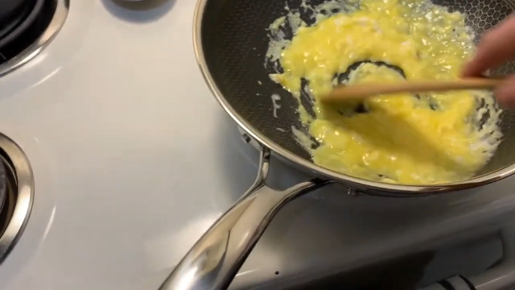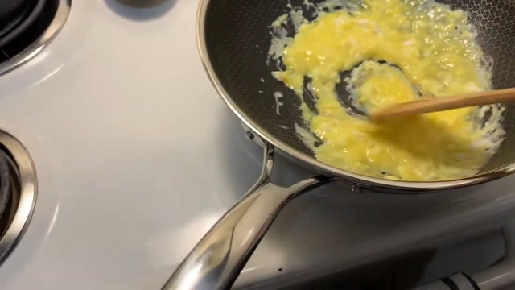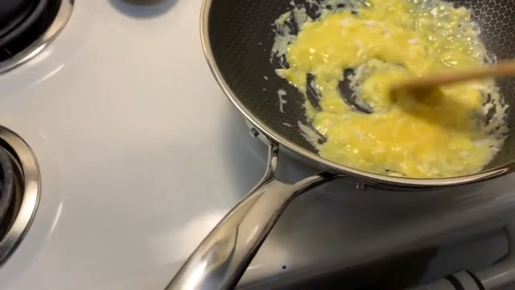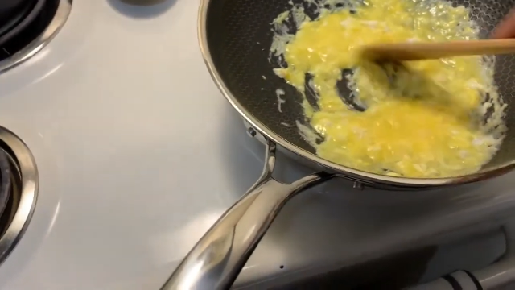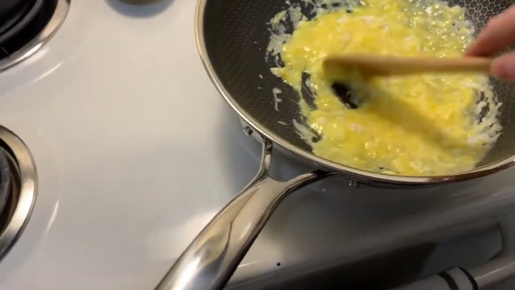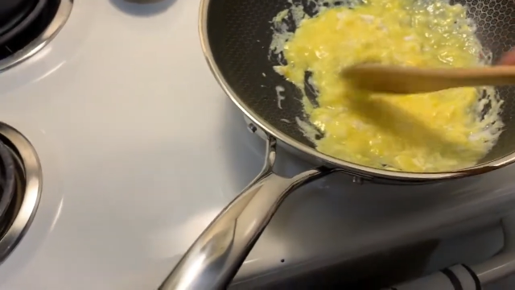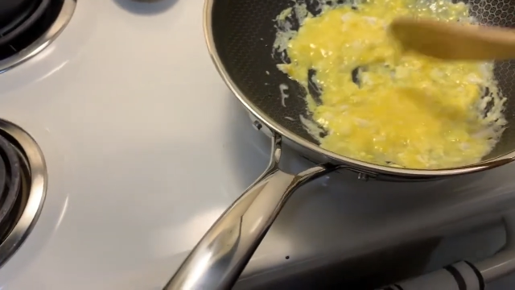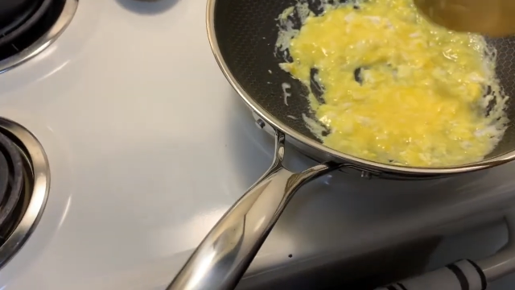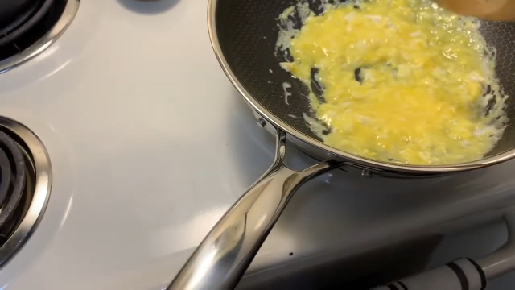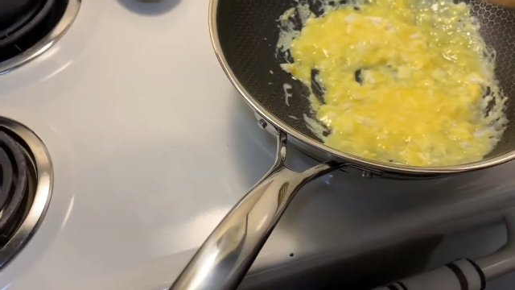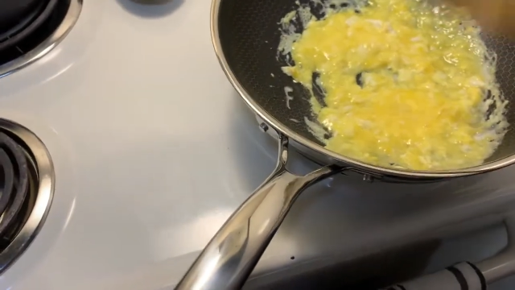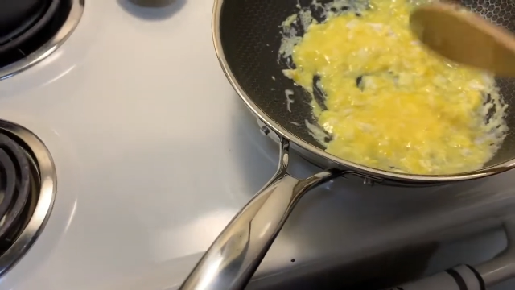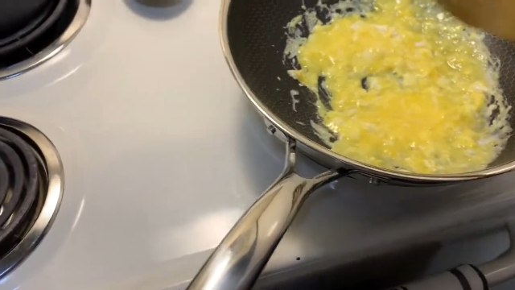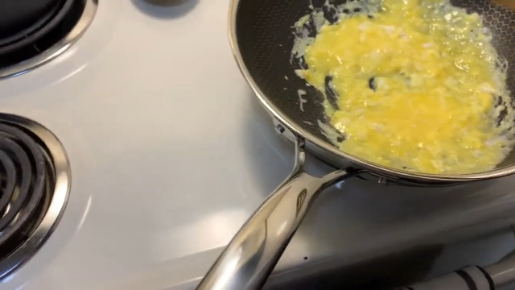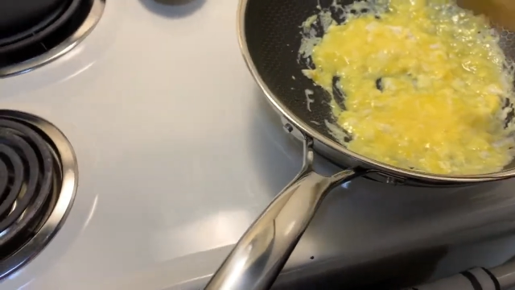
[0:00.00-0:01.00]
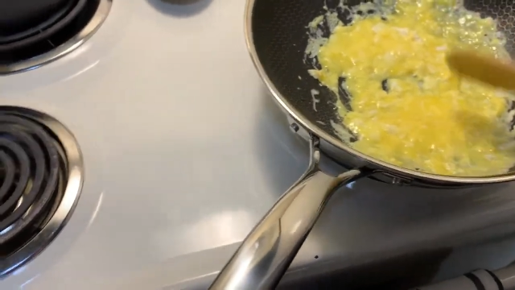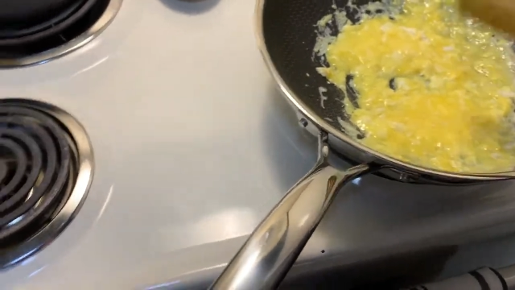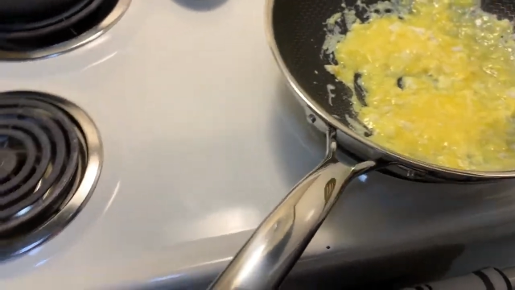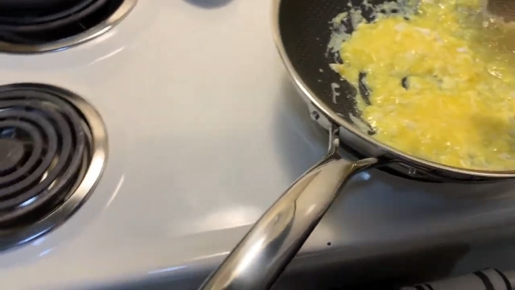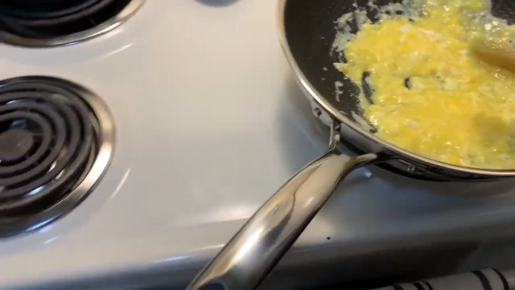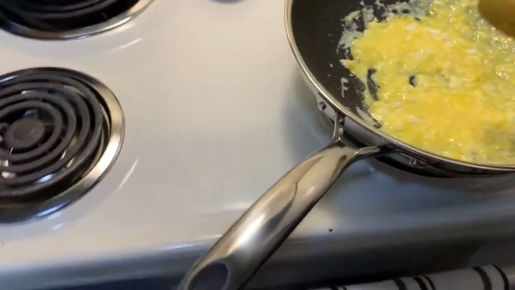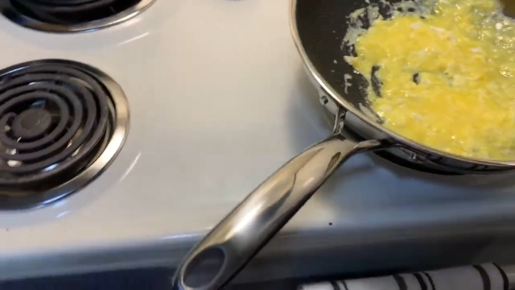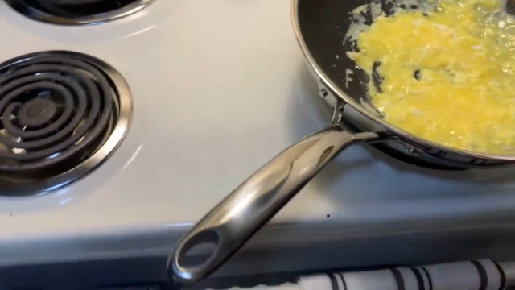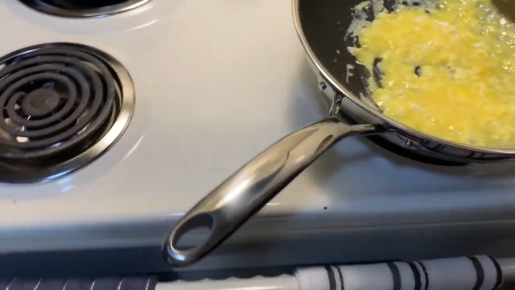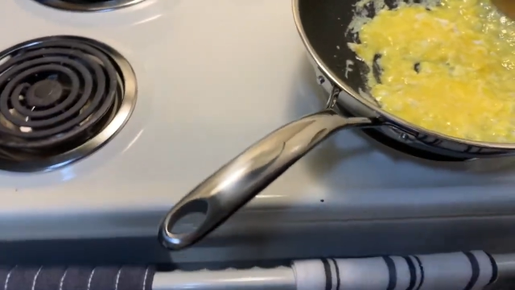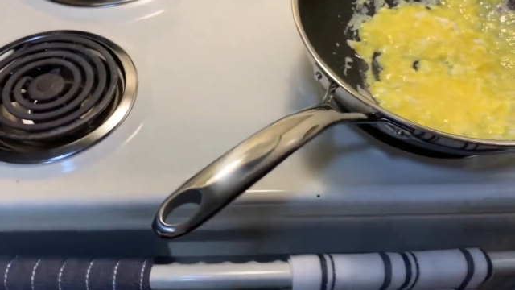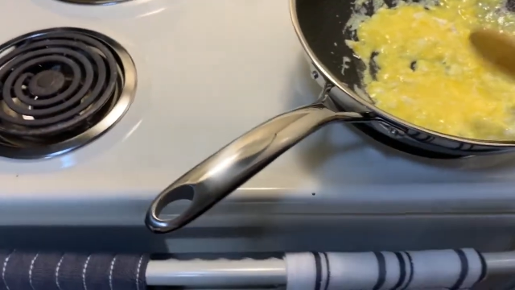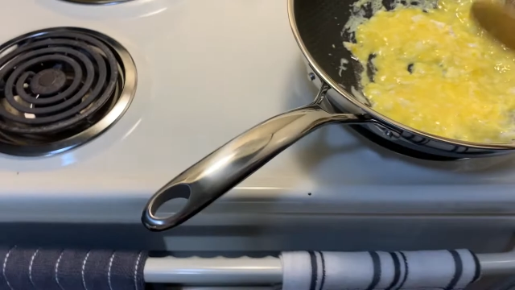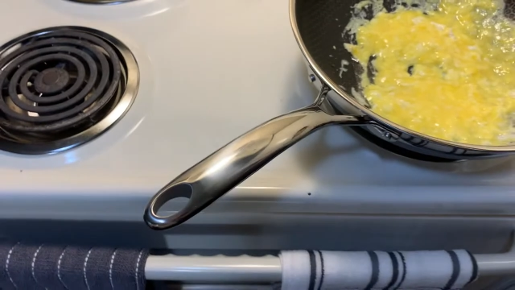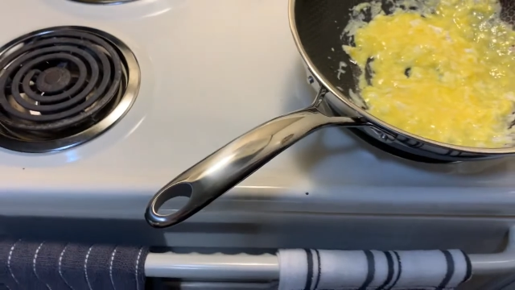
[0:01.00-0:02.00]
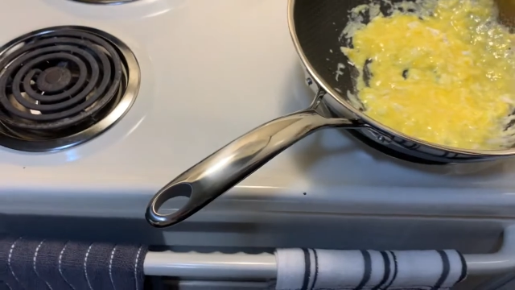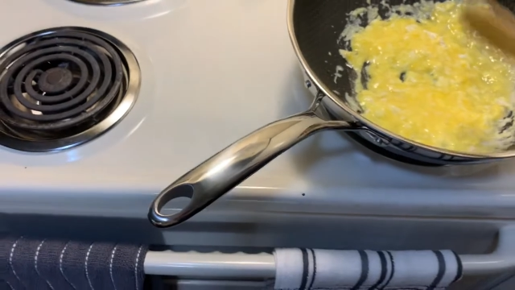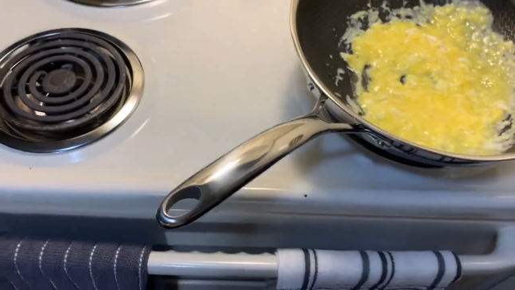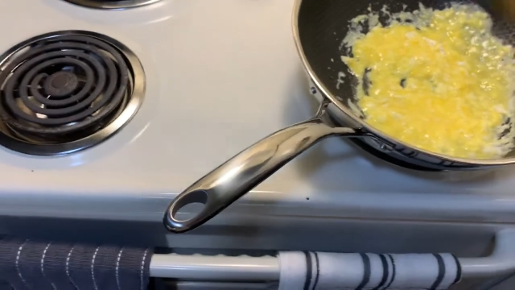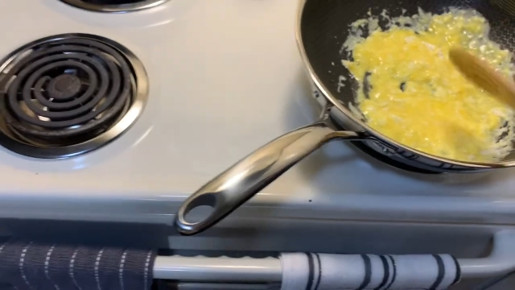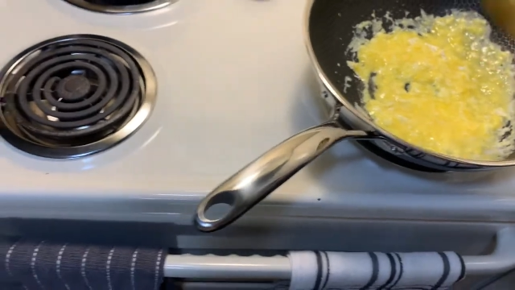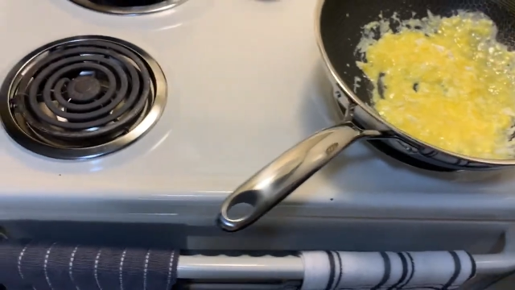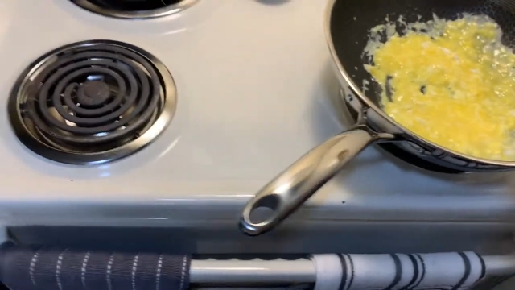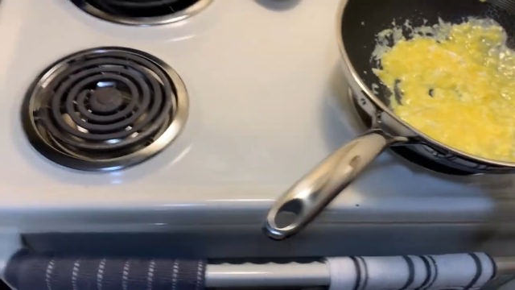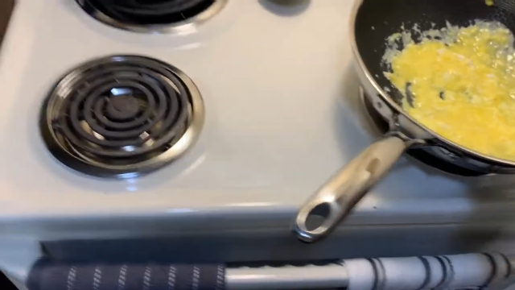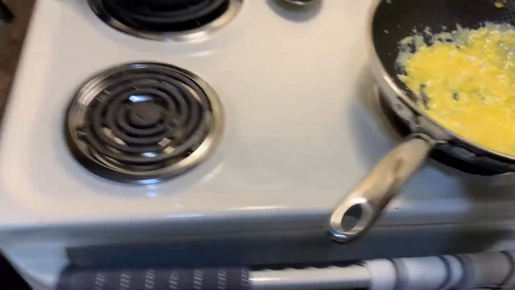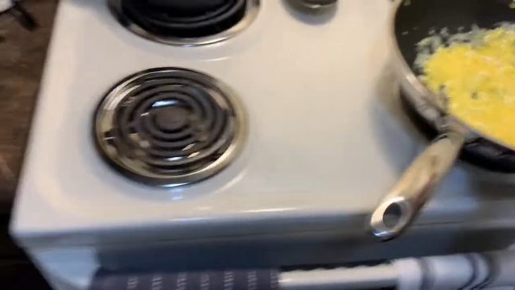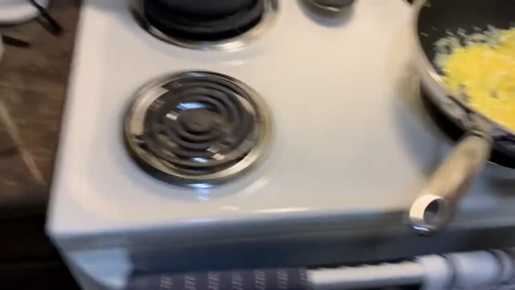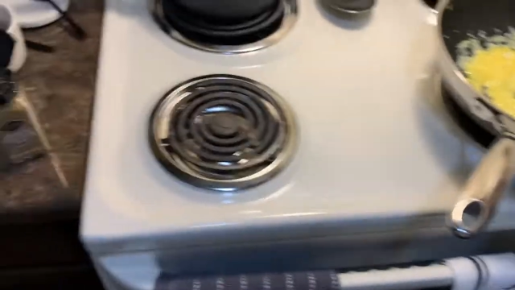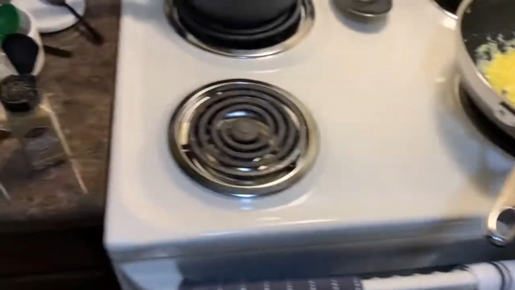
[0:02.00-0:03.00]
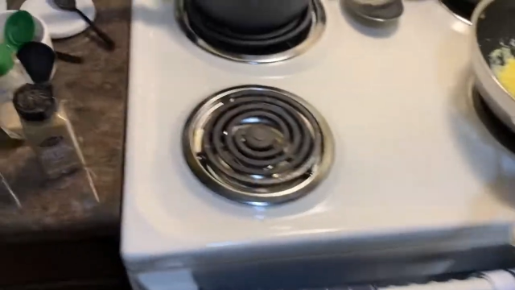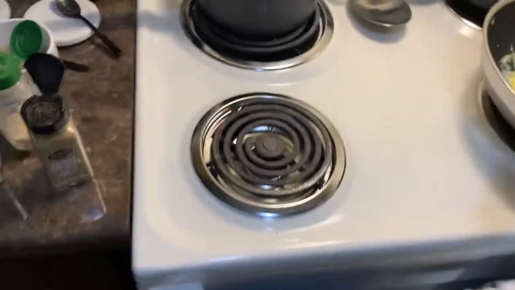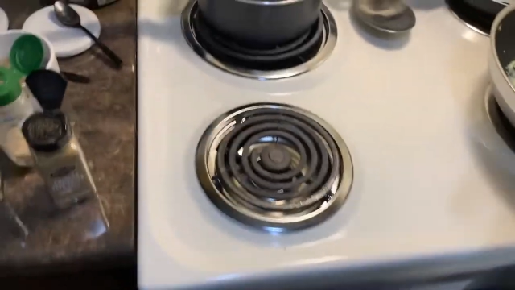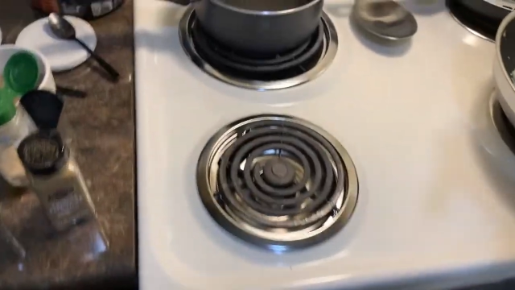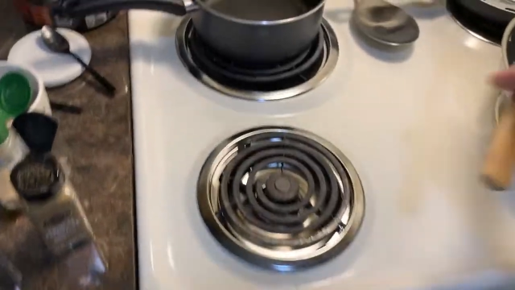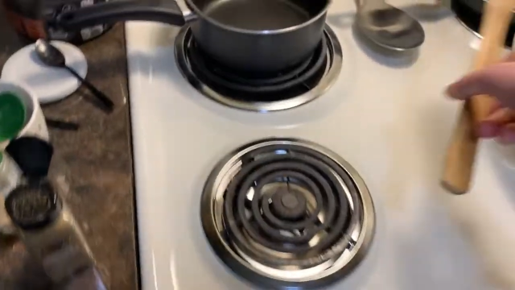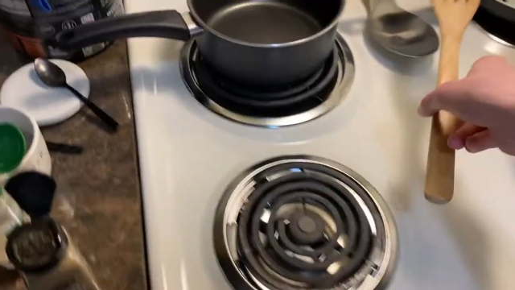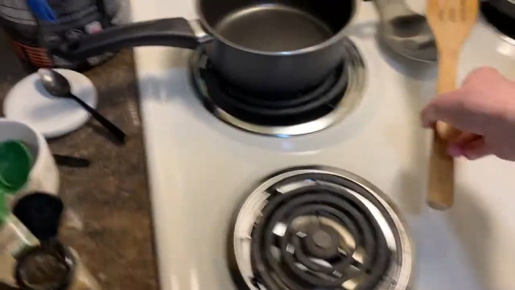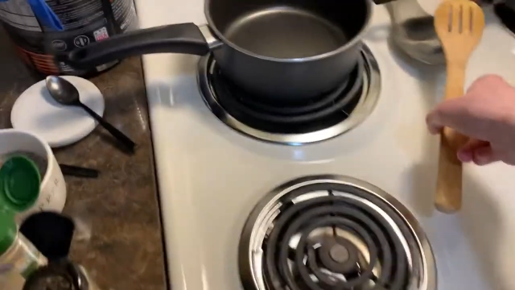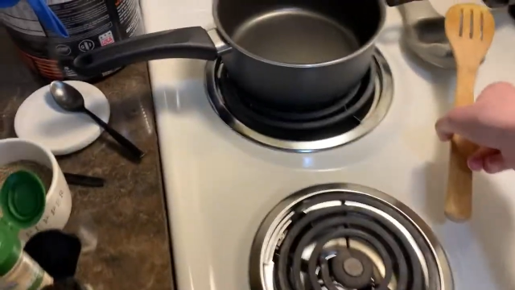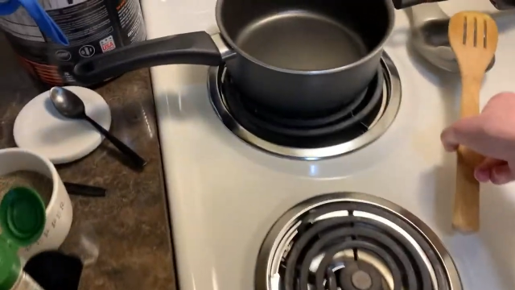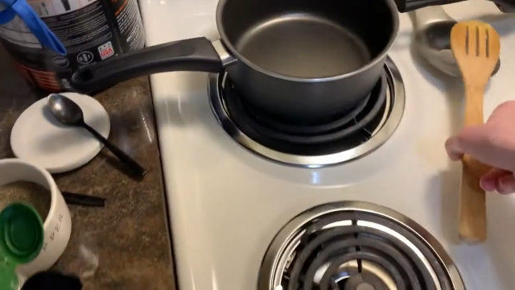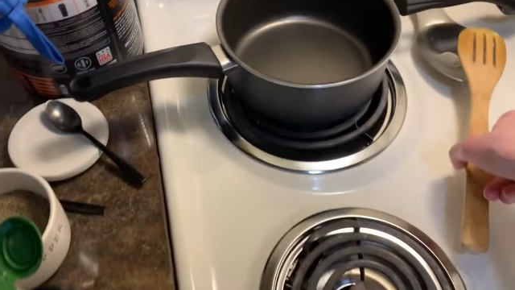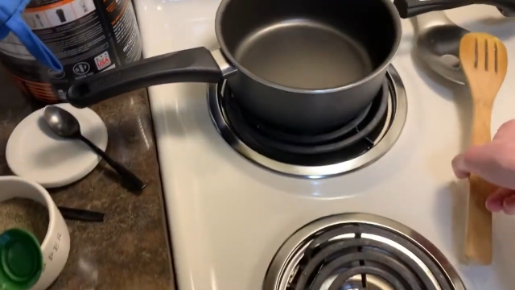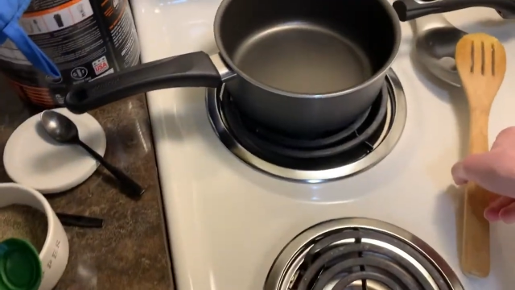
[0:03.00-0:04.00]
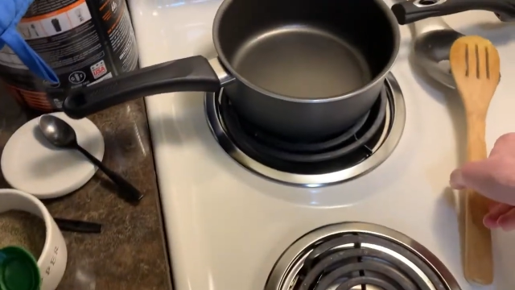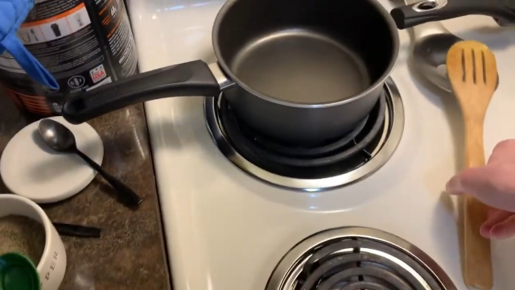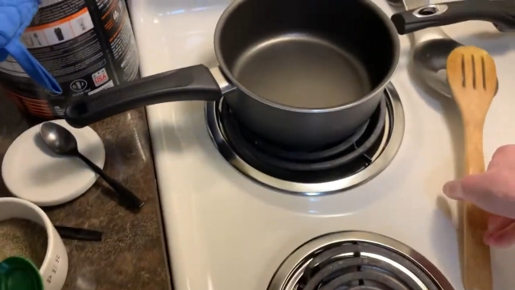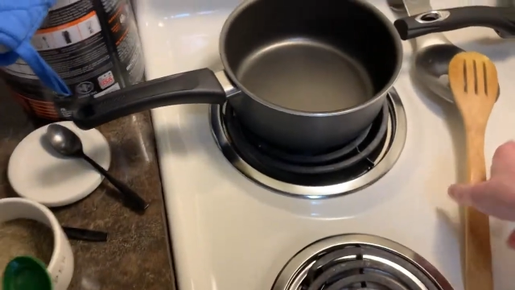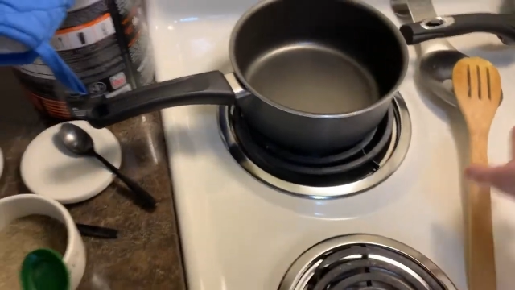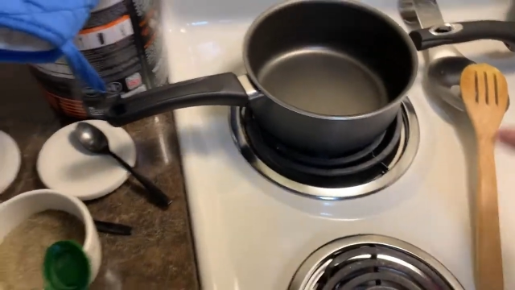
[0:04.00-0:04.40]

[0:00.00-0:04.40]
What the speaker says: No face is visible, so there are no lips to read.